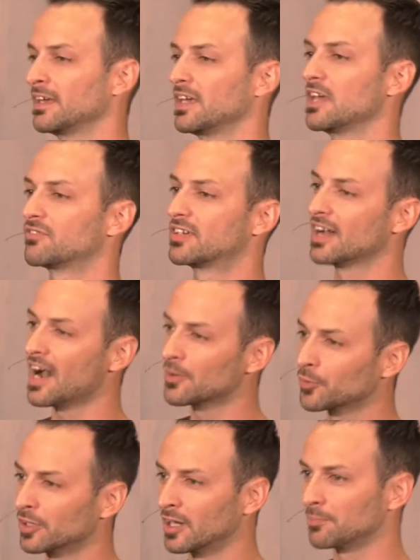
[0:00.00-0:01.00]
If God
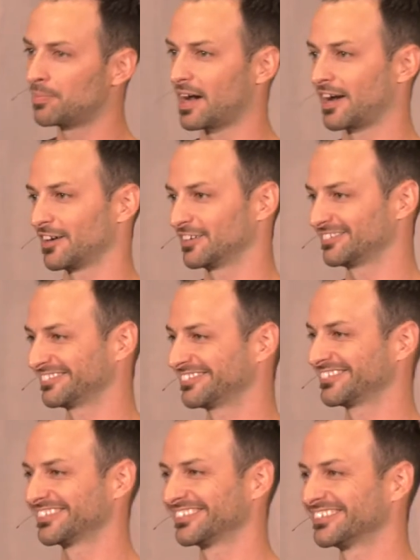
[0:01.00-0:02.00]
were an umpire,
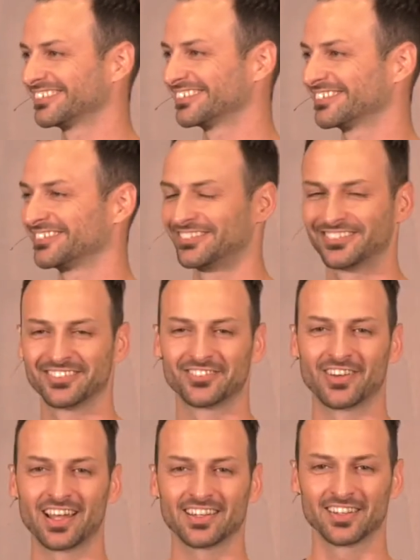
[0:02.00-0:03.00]

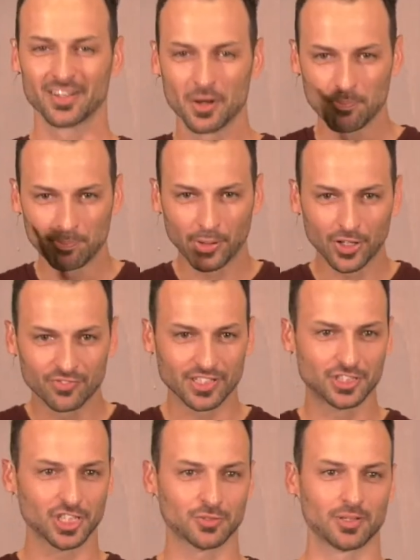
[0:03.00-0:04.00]
right, perfect
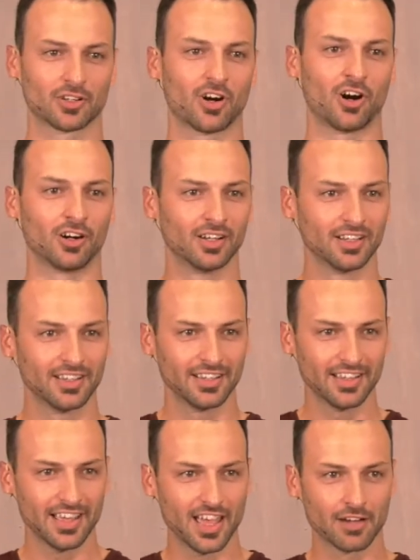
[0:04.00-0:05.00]
judgment call
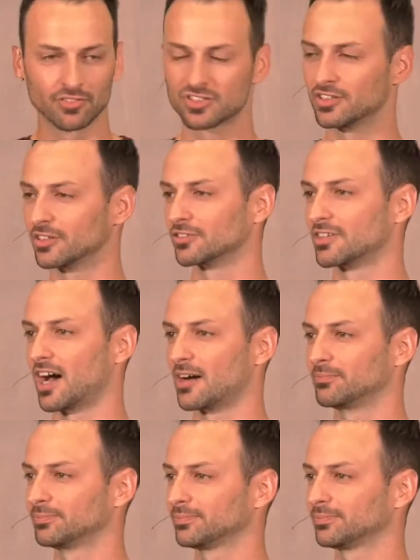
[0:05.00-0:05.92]
every single time.